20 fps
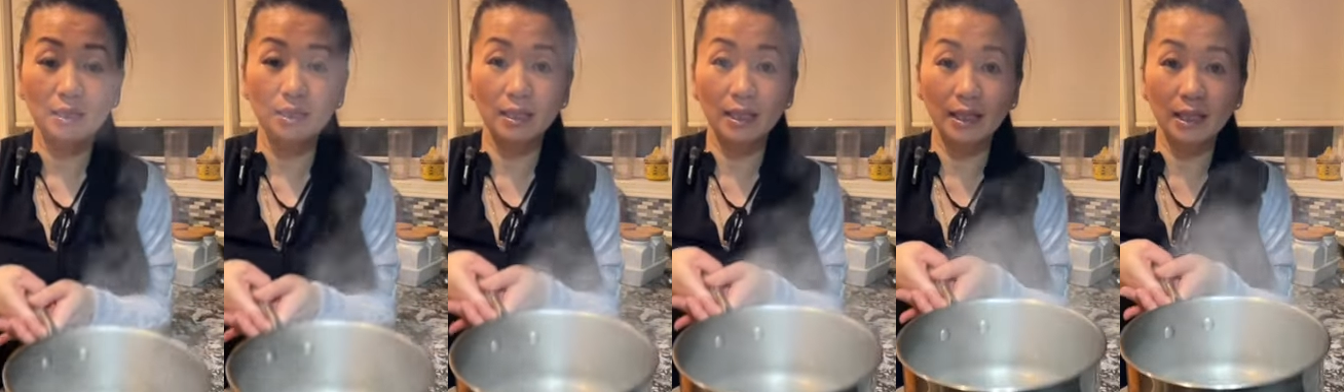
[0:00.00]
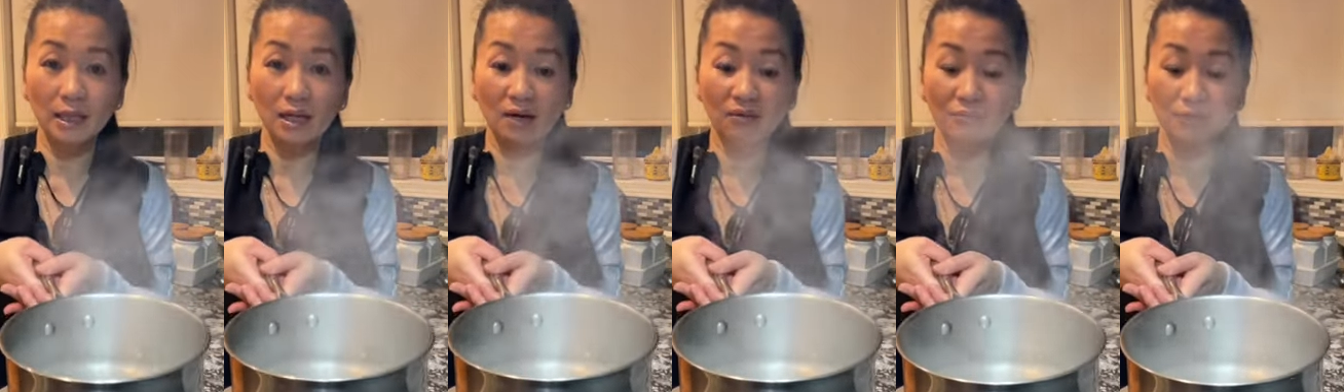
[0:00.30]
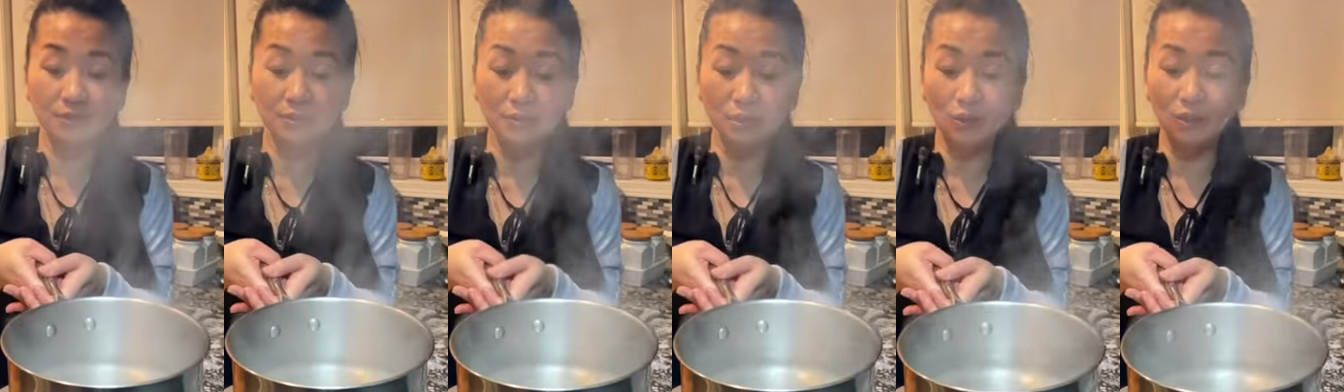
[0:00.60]
take it off the
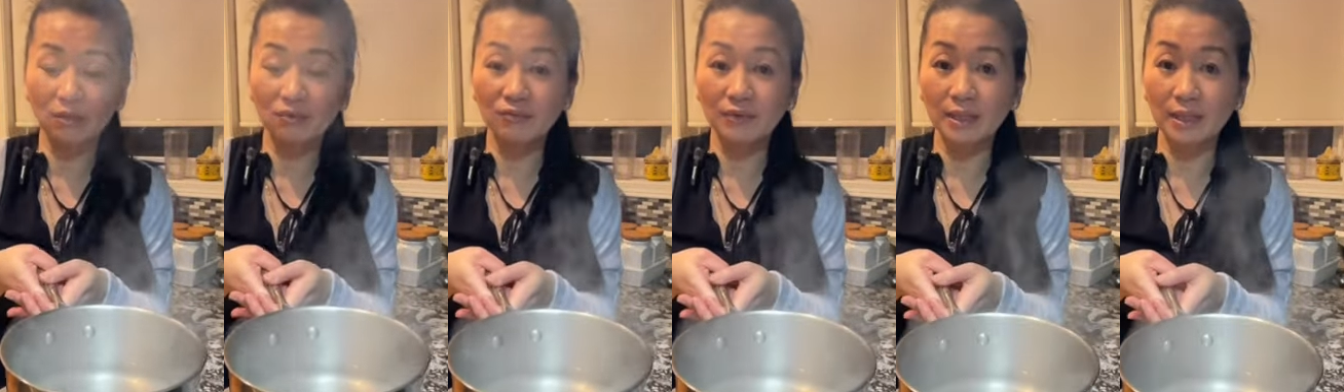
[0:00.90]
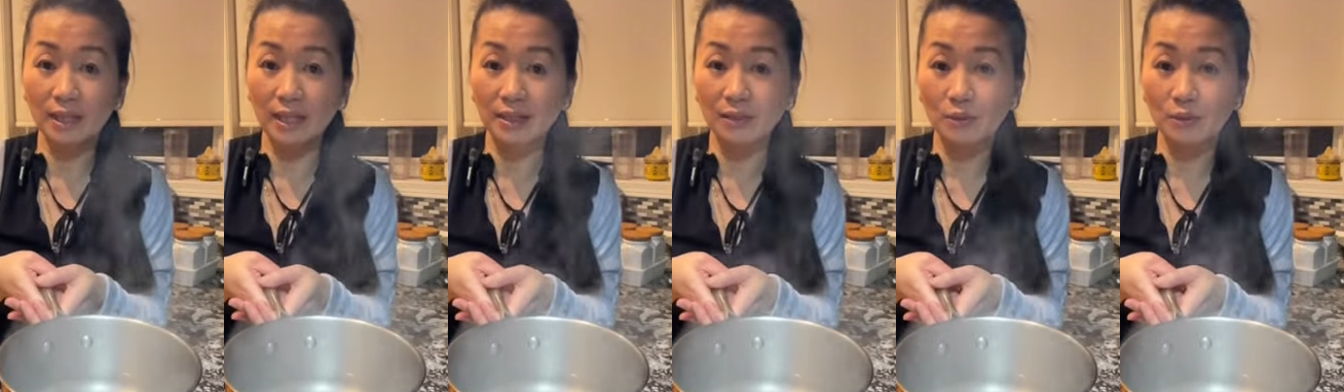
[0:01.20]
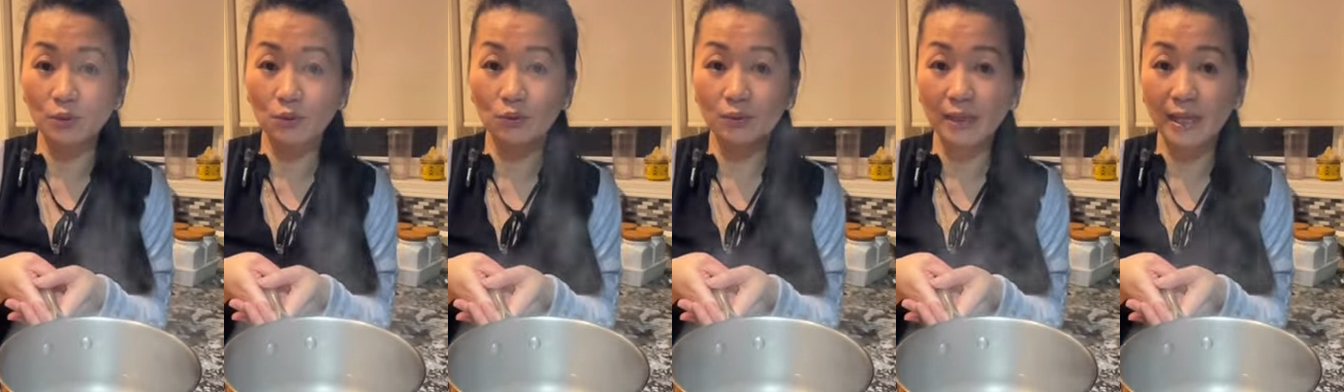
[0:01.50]
stove and let it
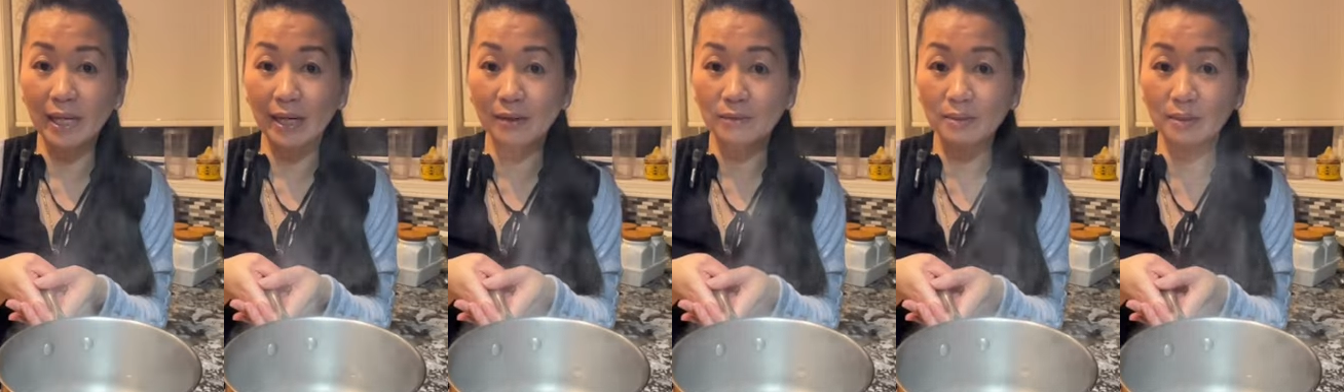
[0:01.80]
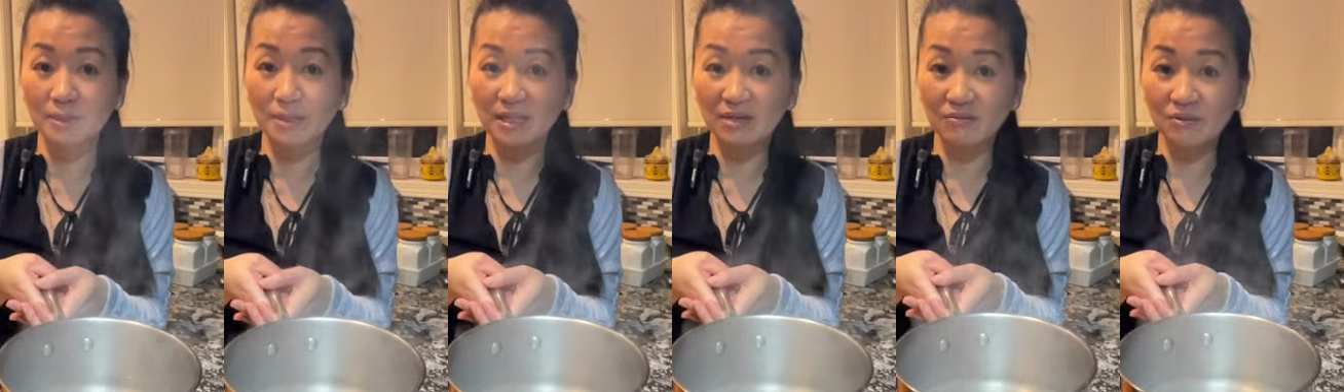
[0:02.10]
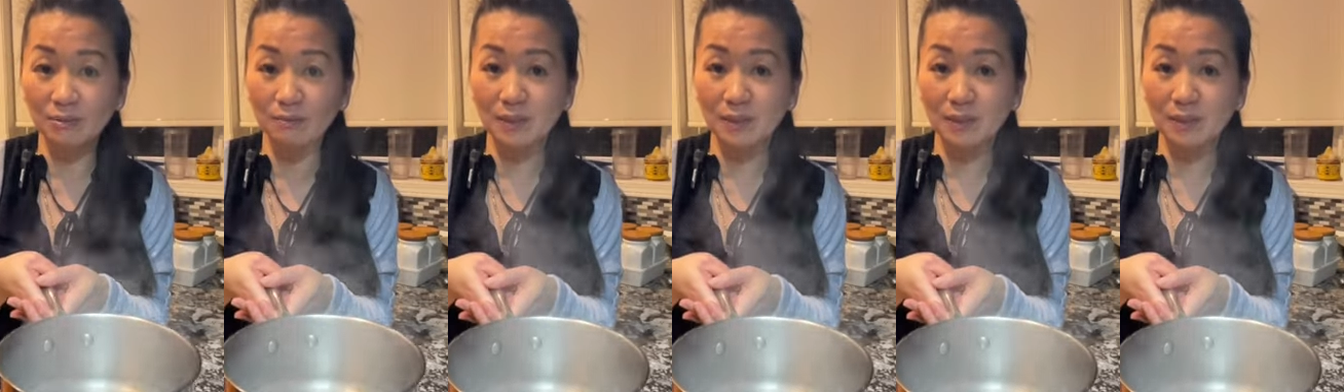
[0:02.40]
cool down 7